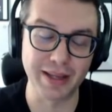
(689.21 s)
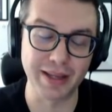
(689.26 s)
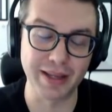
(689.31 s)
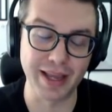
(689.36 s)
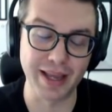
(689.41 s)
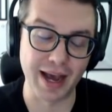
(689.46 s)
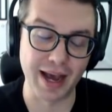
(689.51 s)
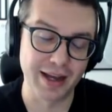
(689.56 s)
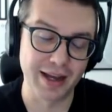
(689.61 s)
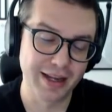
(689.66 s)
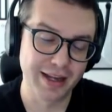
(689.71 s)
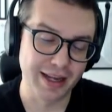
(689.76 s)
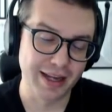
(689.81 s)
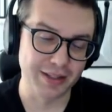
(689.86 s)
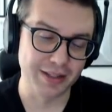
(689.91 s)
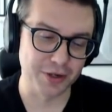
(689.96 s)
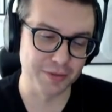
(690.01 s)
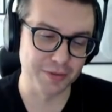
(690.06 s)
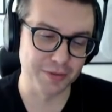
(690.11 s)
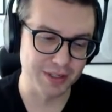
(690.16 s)
But yeah,
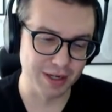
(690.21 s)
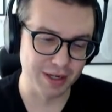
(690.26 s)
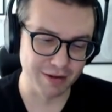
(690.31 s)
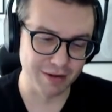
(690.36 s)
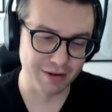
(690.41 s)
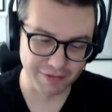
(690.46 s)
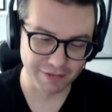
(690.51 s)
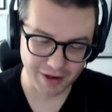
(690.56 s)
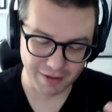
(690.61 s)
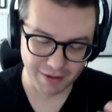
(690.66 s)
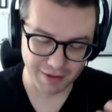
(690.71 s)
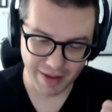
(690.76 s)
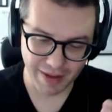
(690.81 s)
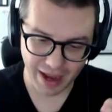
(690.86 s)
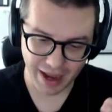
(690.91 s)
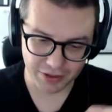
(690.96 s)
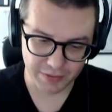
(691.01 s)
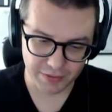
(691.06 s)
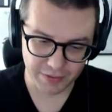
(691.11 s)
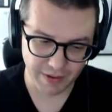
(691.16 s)
in terms of
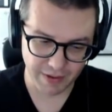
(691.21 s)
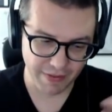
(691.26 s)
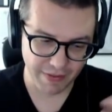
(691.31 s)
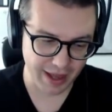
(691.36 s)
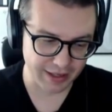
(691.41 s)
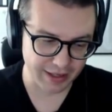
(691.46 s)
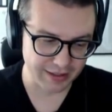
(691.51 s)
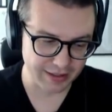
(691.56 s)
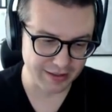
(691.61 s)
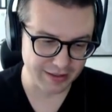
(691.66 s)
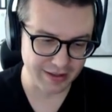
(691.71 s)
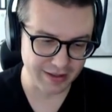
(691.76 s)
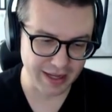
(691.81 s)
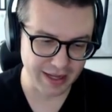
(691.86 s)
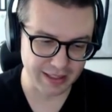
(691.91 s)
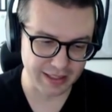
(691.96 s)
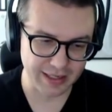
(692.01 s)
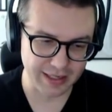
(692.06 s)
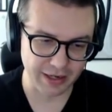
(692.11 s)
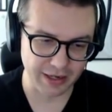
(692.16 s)
how you spend
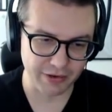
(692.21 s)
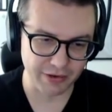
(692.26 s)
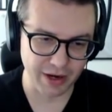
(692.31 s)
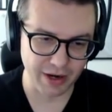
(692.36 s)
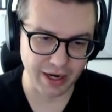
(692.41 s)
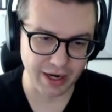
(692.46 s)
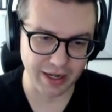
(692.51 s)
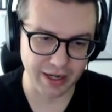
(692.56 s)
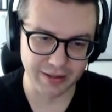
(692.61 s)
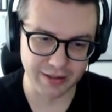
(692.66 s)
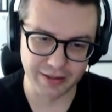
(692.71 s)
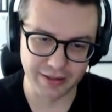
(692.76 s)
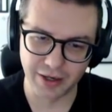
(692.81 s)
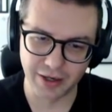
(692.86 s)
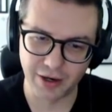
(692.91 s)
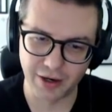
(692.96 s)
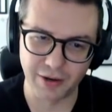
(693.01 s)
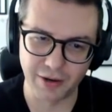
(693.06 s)
that site credit, do